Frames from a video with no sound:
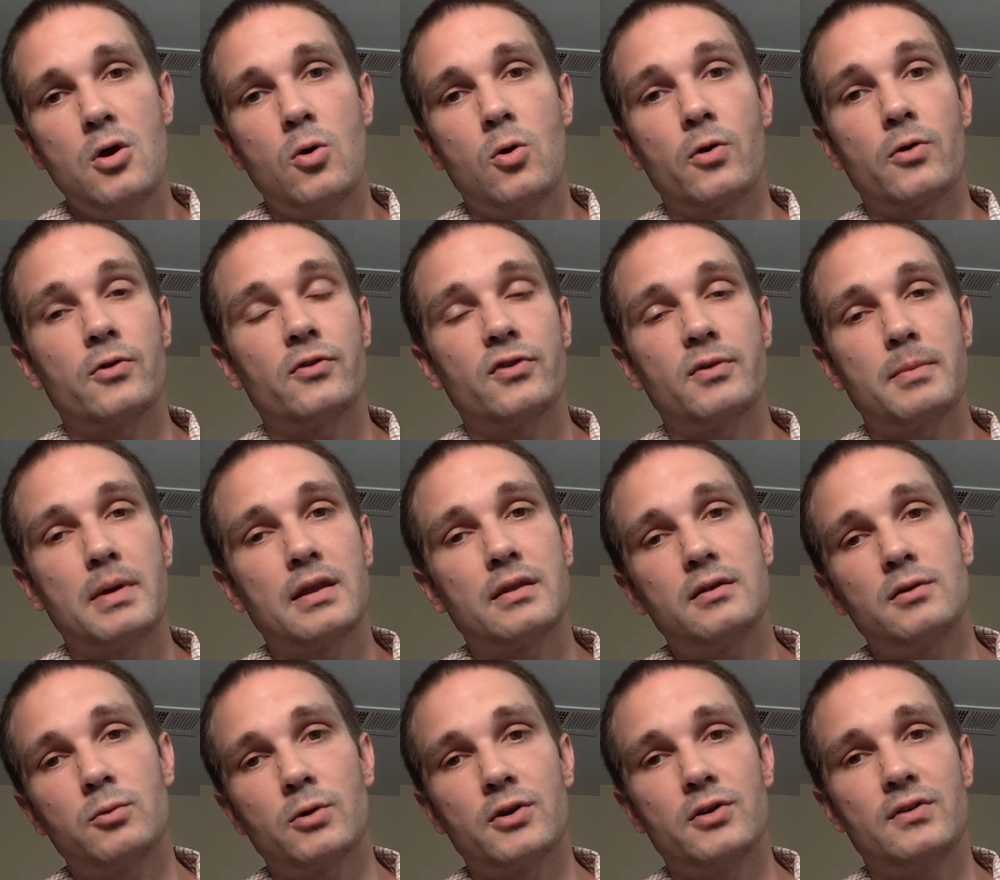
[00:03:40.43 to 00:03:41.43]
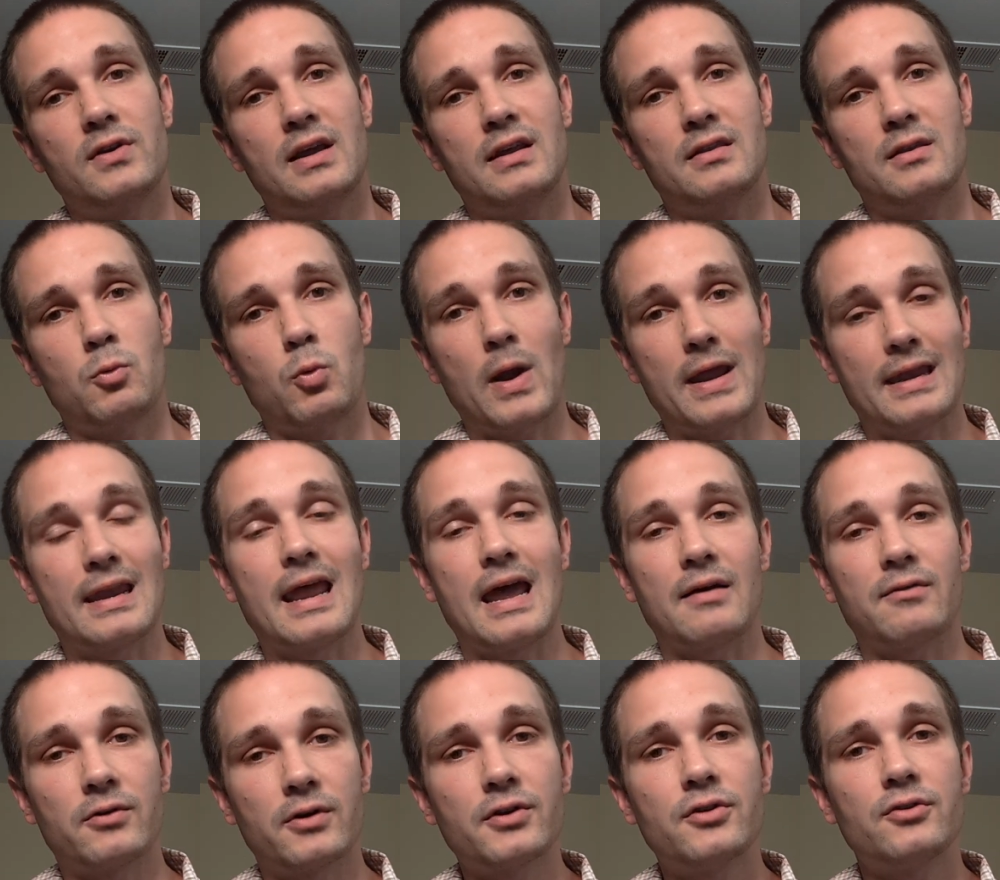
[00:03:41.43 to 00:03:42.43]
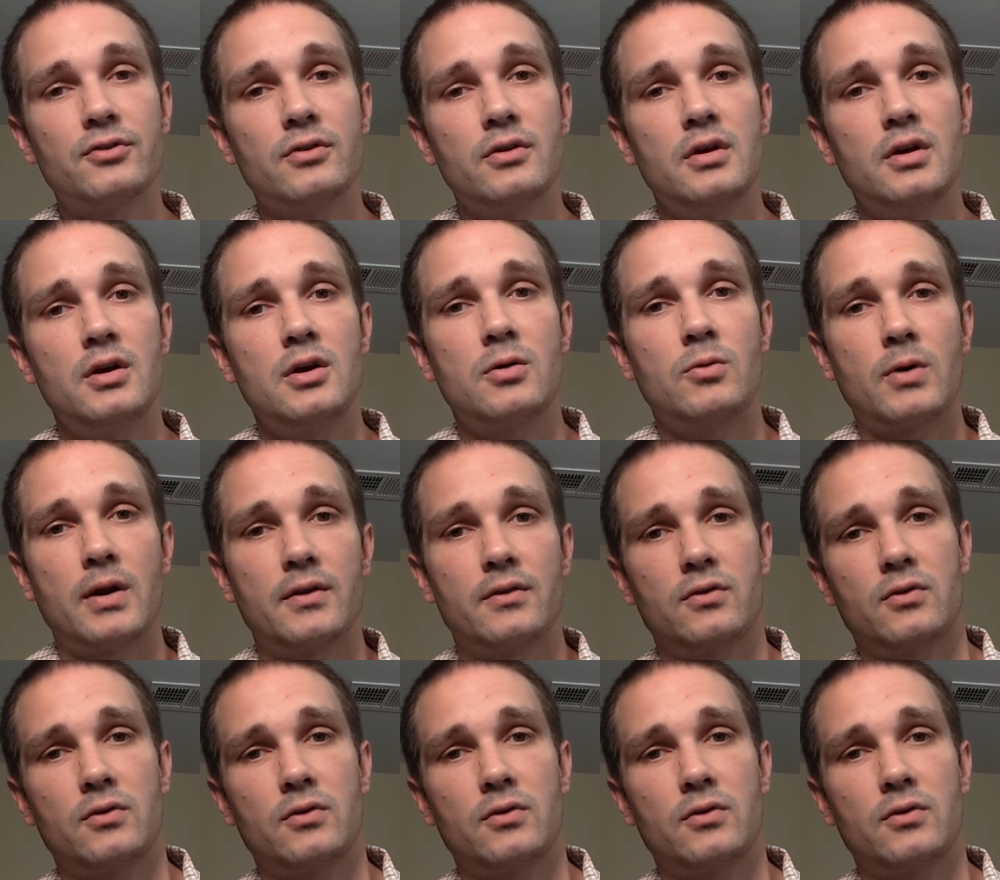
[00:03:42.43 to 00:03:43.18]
or there's a method where you take the weighted average, right?